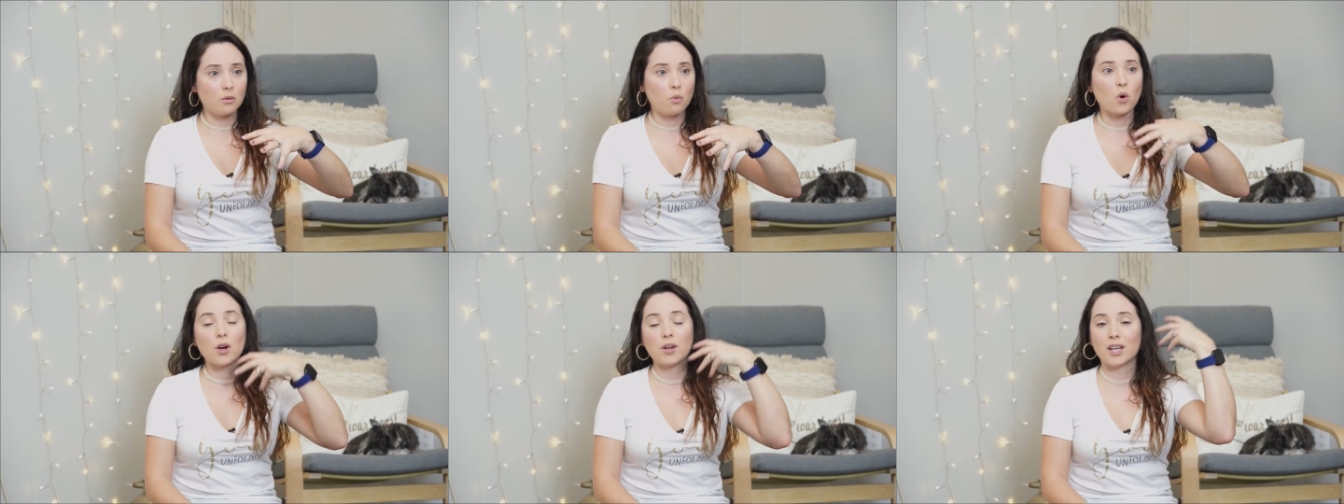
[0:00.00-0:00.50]

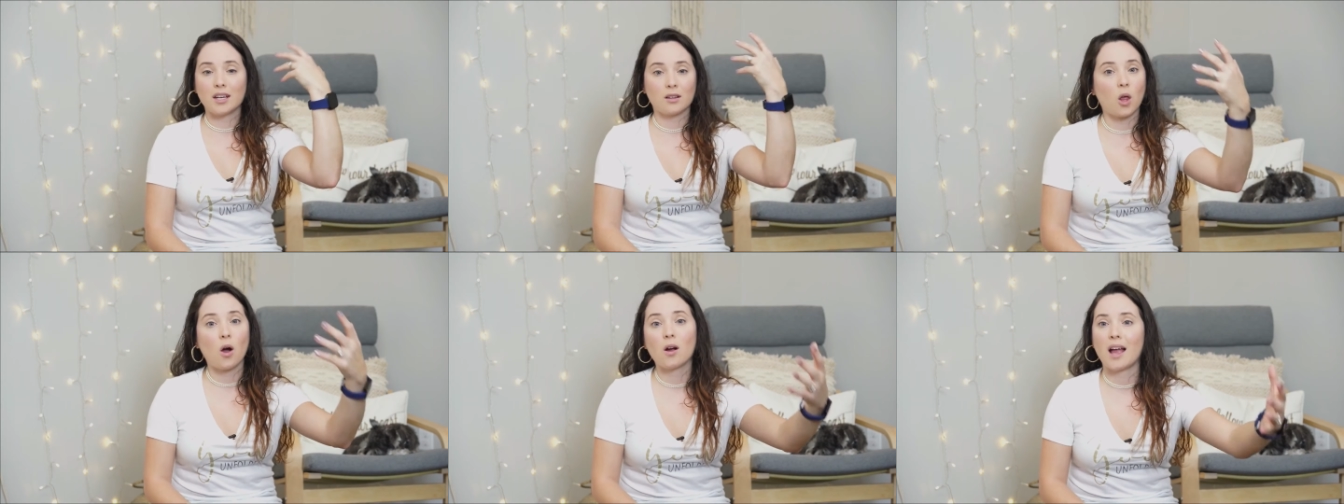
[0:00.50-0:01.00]

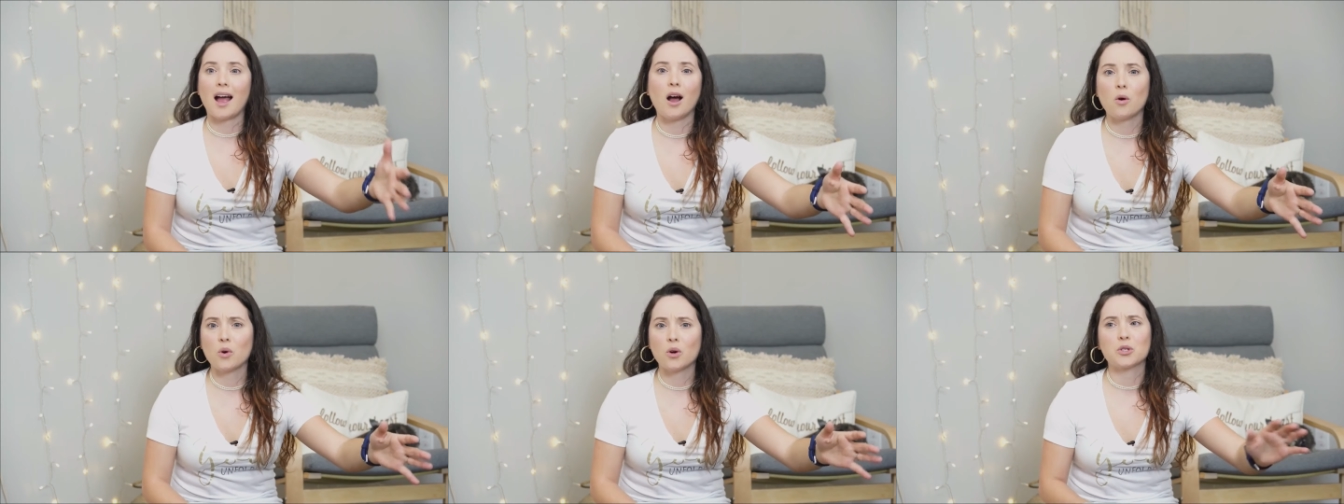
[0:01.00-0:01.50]
working long
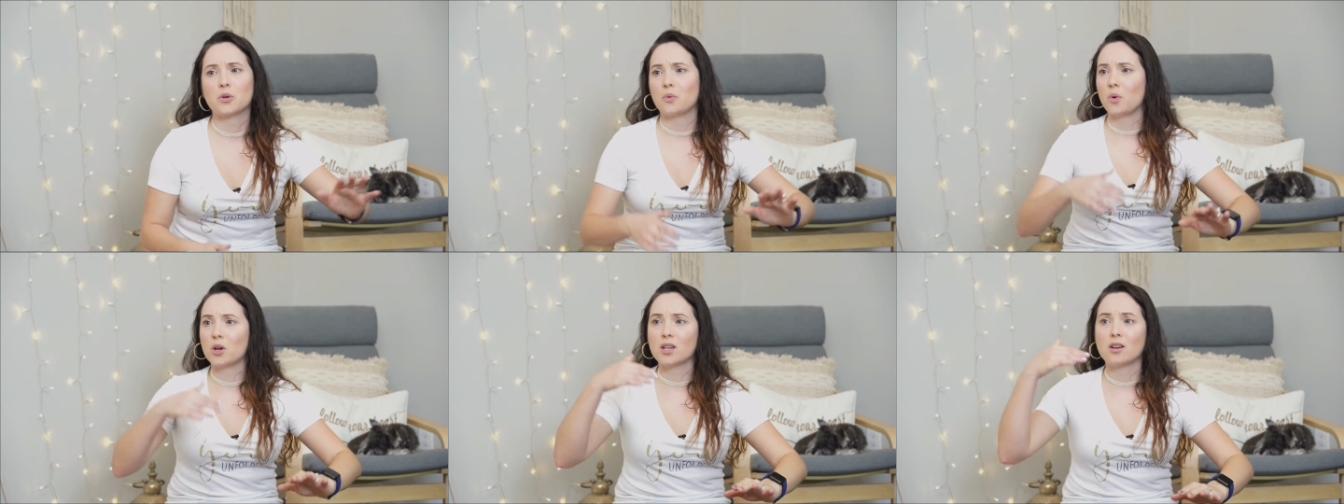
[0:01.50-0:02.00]
hours or
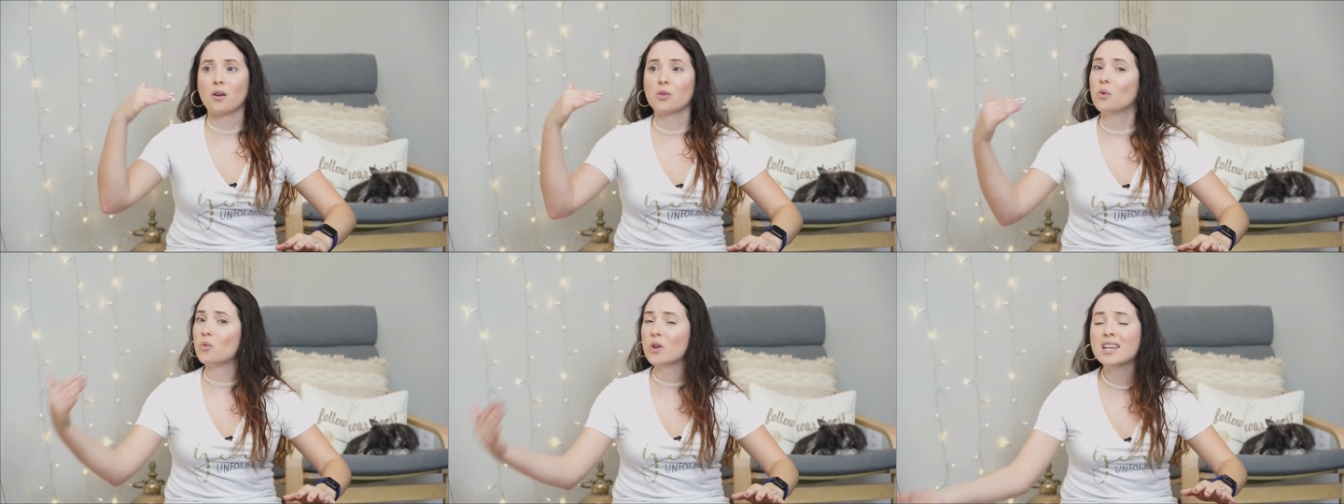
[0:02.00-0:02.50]
working
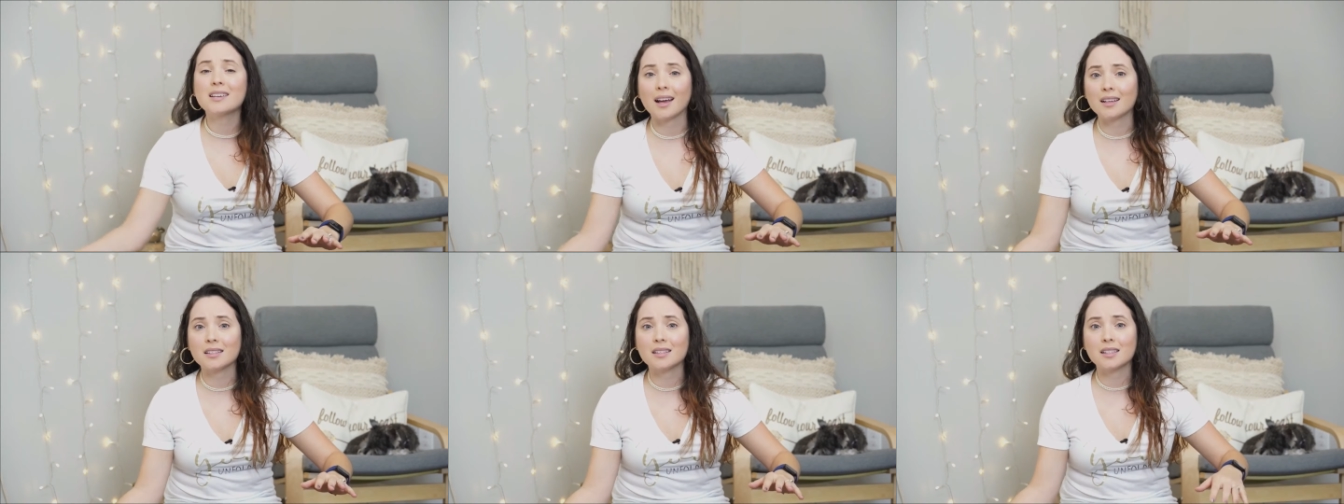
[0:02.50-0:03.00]
on the
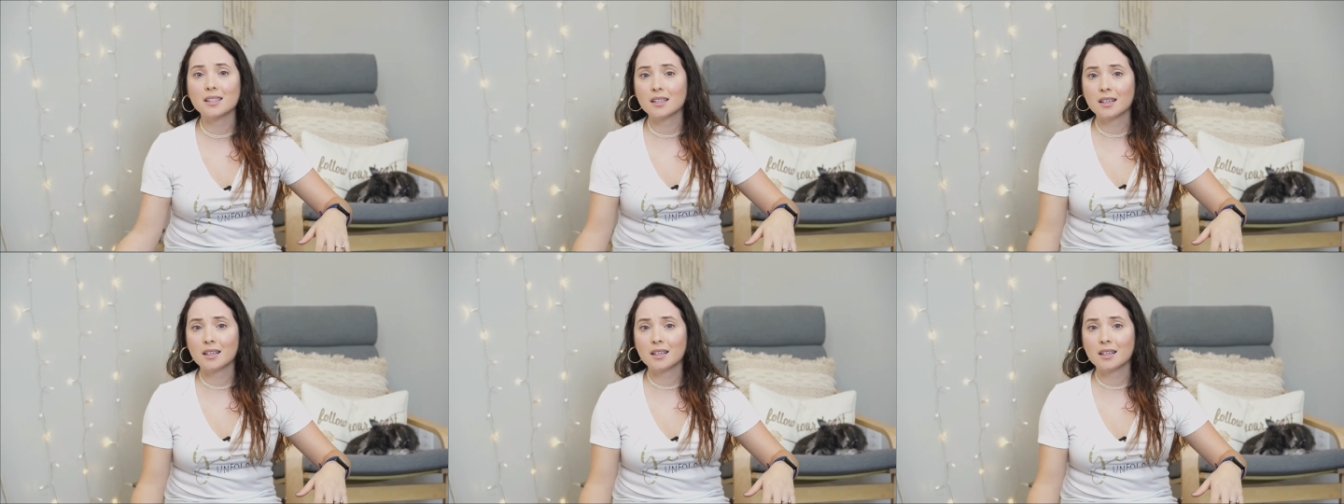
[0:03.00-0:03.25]
weekends